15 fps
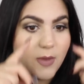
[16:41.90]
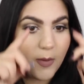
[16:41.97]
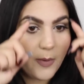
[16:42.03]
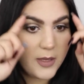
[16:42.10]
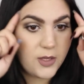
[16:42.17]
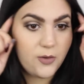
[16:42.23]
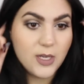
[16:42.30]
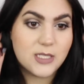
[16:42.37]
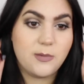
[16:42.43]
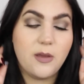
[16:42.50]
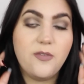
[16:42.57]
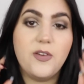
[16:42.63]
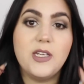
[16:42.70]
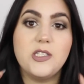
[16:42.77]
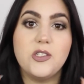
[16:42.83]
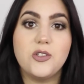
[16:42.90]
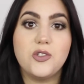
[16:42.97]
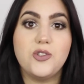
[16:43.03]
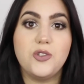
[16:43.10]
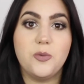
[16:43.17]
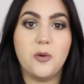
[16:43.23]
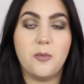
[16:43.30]
But the rest of my face looks
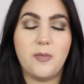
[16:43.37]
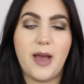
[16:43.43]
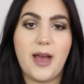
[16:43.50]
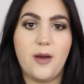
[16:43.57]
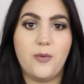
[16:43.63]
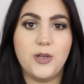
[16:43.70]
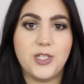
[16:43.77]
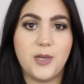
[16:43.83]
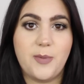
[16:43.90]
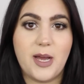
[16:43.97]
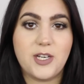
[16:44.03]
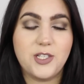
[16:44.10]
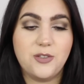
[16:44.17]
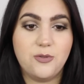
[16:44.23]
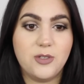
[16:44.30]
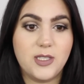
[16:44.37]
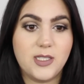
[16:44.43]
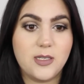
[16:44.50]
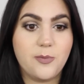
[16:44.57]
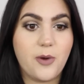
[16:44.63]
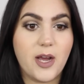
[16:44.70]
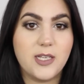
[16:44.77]
super matte, which I'm actually really
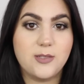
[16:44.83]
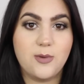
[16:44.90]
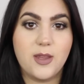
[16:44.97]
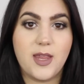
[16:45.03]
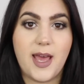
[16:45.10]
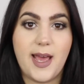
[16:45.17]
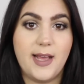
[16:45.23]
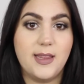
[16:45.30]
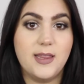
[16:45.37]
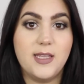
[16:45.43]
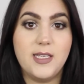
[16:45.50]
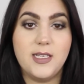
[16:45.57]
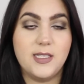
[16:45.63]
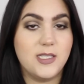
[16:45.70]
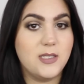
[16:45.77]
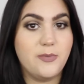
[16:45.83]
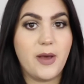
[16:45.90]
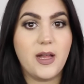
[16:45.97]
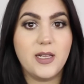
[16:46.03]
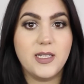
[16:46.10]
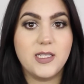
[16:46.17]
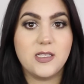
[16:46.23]
surprised with, and the
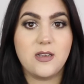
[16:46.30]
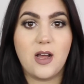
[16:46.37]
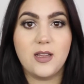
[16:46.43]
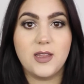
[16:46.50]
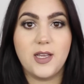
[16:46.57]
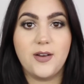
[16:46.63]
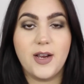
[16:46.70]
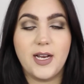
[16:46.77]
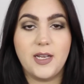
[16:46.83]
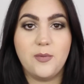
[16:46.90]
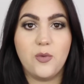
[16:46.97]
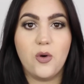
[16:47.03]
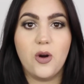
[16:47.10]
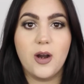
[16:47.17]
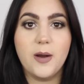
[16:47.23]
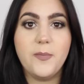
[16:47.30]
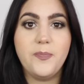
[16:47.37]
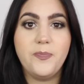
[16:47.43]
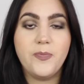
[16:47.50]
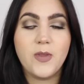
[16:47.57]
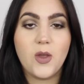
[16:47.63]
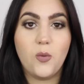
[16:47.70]
smell is not there anymore,
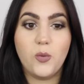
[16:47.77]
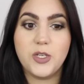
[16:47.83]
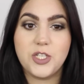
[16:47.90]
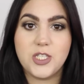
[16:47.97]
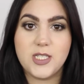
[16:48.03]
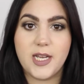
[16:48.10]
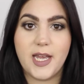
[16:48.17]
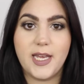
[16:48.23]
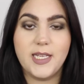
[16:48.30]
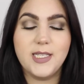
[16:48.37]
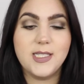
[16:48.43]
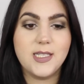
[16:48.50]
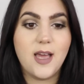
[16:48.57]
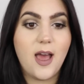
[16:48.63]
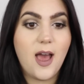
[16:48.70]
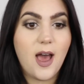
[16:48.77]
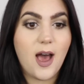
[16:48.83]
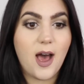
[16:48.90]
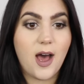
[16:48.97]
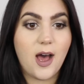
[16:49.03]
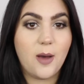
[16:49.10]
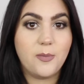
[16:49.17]
which is nice.
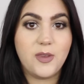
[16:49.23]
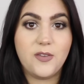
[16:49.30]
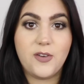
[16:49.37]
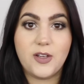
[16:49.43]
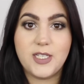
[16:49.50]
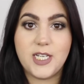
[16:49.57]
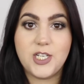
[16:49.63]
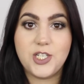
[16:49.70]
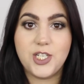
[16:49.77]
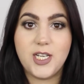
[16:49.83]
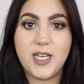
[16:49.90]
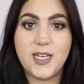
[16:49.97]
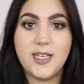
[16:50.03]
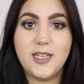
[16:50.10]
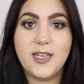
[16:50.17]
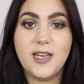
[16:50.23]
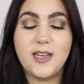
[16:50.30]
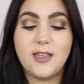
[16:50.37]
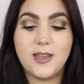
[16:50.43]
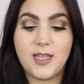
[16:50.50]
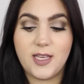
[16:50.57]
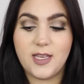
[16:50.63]
The foundation,
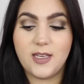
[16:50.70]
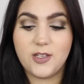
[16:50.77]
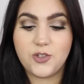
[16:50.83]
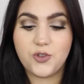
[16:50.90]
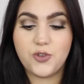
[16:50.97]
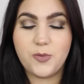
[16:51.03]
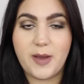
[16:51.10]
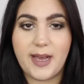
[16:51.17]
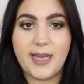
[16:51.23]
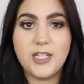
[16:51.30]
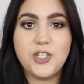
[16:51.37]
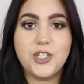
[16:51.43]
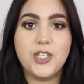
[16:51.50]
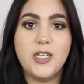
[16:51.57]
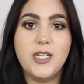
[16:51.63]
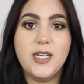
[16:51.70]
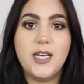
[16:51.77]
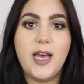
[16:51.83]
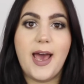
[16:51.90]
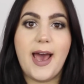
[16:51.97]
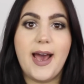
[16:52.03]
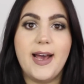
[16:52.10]
the True Match,
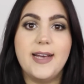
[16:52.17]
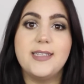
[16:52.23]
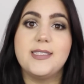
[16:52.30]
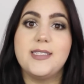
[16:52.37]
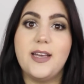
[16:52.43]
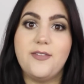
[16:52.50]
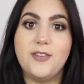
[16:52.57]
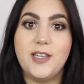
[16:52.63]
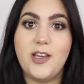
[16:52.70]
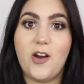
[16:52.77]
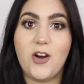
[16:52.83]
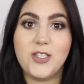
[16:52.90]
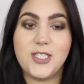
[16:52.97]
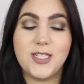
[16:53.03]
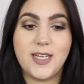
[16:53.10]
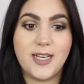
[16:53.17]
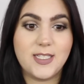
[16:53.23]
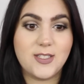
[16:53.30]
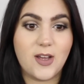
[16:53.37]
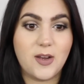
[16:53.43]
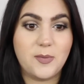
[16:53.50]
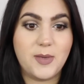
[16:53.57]
has definitely
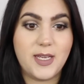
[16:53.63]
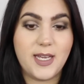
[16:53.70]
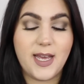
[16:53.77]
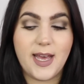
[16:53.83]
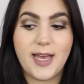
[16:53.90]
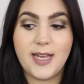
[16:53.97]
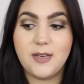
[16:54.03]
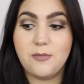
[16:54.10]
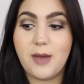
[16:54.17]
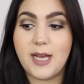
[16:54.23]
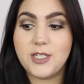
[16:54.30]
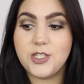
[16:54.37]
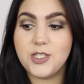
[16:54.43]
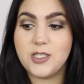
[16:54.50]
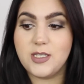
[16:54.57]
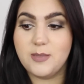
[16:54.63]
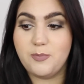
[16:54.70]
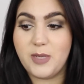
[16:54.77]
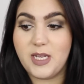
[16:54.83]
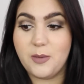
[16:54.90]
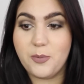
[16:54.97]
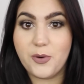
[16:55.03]
oxidized on me and matches
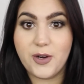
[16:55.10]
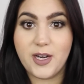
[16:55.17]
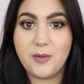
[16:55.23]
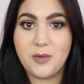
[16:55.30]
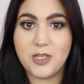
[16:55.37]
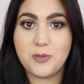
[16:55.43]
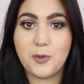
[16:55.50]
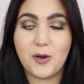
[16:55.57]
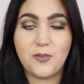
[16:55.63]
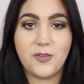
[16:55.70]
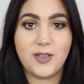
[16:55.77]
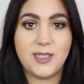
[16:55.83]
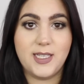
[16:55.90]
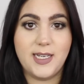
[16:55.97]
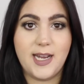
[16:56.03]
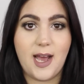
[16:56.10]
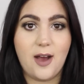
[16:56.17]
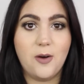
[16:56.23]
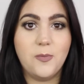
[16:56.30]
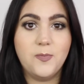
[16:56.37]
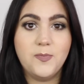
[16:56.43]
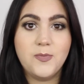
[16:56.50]
me pretty much perfectly
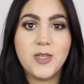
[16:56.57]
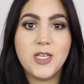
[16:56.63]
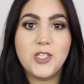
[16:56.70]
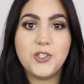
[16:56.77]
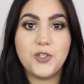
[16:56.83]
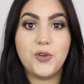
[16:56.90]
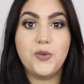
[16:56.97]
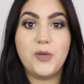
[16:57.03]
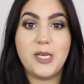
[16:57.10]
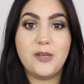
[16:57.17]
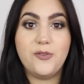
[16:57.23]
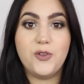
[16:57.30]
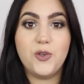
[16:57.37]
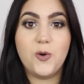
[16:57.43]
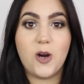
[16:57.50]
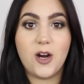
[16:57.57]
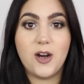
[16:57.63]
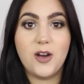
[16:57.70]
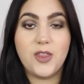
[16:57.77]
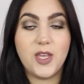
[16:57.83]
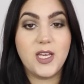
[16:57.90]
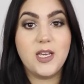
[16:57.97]
now. So if you
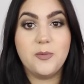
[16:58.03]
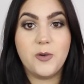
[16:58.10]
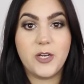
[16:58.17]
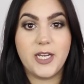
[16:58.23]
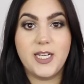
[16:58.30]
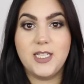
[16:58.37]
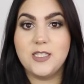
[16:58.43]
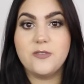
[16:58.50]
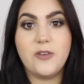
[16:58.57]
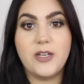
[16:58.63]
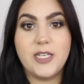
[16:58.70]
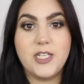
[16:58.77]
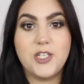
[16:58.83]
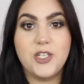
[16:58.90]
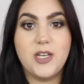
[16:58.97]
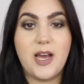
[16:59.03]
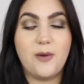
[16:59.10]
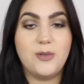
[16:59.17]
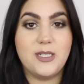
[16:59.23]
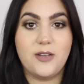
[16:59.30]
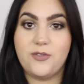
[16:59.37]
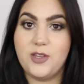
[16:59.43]
are thinking about getting this foundation, I
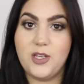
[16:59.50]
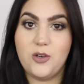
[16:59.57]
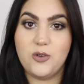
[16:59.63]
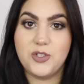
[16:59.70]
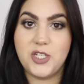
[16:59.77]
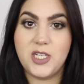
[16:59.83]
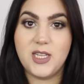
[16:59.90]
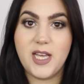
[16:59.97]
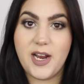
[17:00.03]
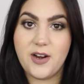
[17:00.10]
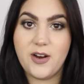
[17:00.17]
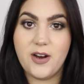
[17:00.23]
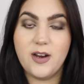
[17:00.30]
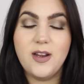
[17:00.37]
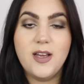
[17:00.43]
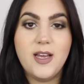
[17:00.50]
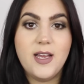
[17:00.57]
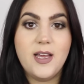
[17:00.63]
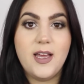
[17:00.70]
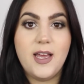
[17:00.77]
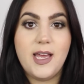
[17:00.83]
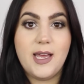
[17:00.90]
would definitely go a shade lighter.
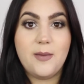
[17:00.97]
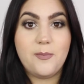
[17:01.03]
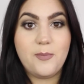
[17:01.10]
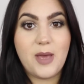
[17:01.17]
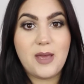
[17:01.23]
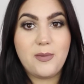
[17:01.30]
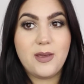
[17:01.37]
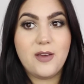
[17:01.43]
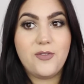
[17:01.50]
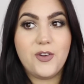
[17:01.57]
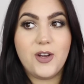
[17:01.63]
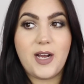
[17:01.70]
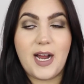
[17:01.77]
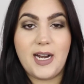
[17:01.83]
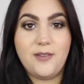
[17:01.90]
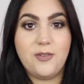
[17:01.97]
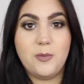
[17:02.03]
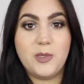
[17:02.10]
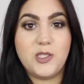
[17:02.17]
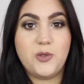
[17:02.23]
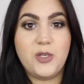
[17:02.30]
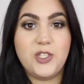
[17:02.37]
Maybe if you're kind of in
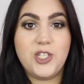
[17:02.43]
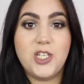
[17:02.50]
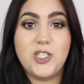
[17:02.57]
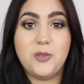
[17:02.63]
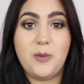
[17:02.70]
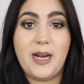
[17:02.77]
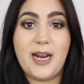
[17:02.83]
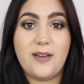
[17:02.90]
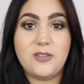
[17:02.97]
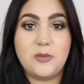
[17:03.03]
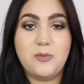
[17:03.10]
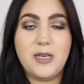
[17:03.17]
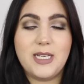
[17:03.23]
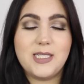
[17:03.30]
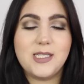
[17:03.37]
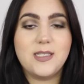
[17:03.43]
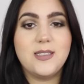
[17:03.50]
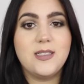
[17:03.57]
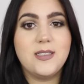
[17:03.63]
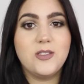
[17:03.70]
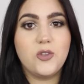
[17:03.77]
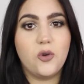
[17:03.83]
between shades, you might have to mix.
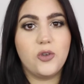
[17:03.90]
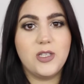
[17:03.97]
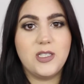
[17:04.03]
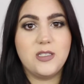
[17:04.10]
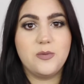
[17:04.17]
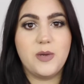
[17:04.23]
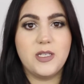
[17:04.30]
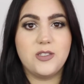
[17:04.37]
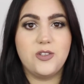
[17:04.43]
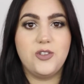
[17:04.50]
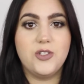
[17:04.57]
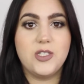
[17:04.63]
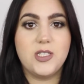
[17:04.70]
Totally depends on your